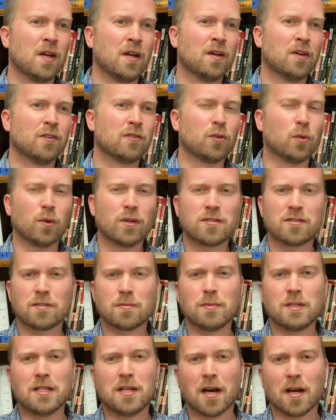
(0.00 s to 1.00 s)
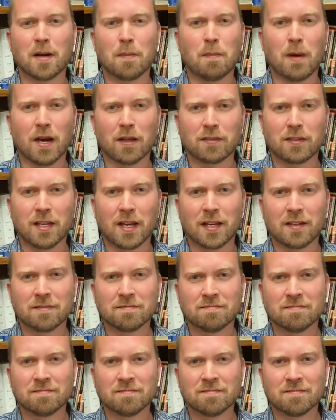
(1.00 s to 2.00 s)
So what's to be done about that?
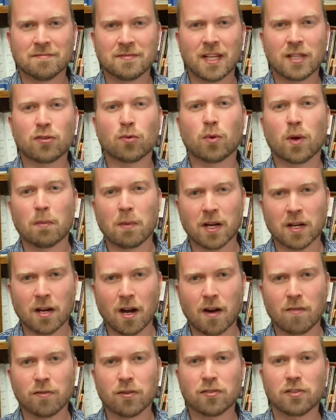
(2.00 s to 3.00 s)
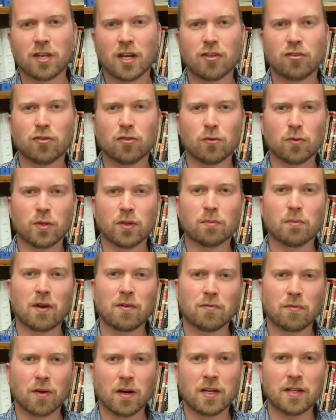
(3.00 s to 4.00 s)
That's where my conversation with my
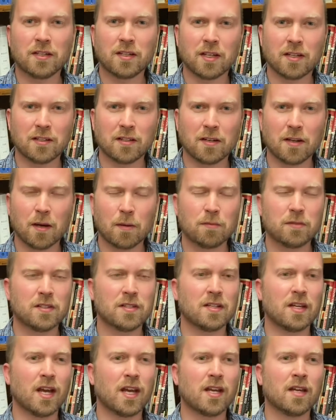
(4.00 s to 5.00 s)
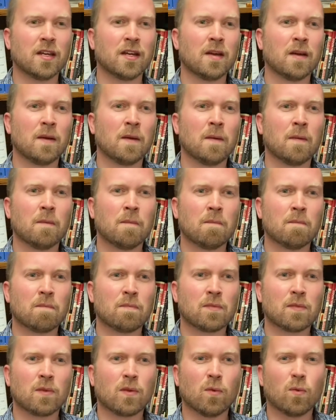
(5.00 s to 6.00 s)
friend ended up today.
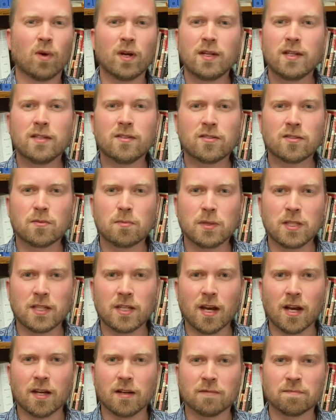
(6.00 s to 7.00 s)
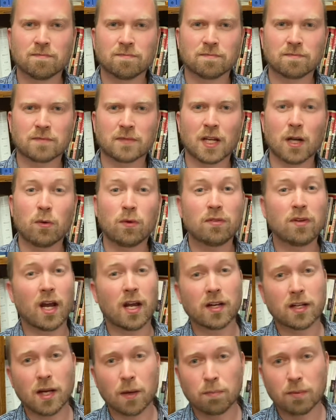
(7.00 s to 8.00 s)
What needs to be done? Now, we've
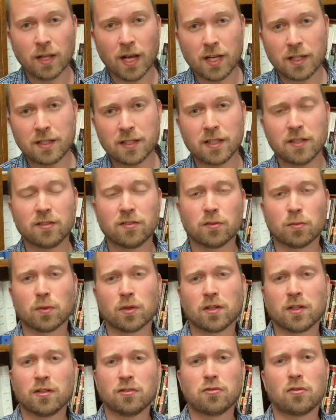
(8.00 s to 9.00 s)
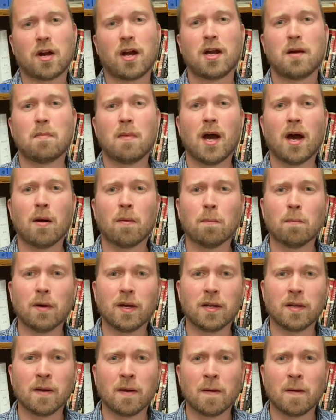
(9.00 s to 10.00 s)
got a couple ideas, and we're going to try them out, but